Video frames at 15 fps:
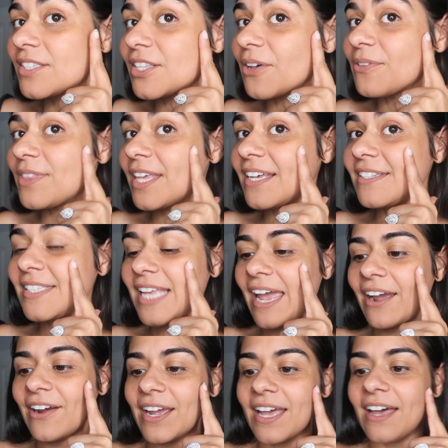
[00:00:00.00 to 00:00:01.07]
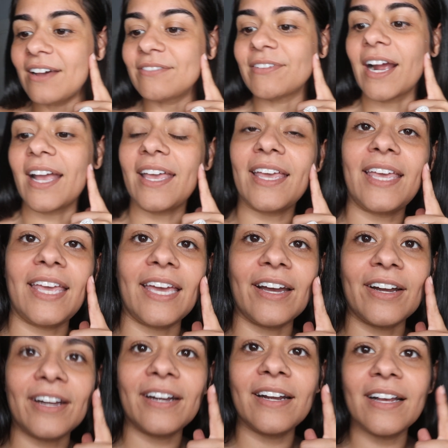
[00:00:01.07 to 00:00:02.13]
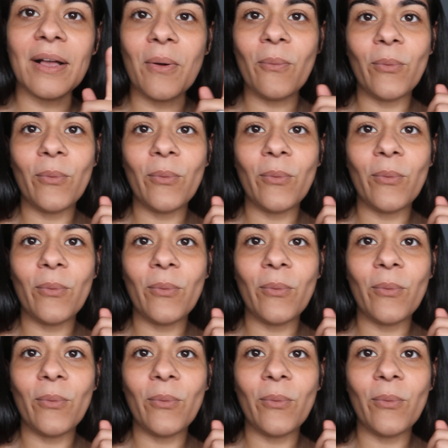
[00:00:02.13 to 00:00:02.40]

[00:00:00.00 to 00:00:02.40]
So this area right here,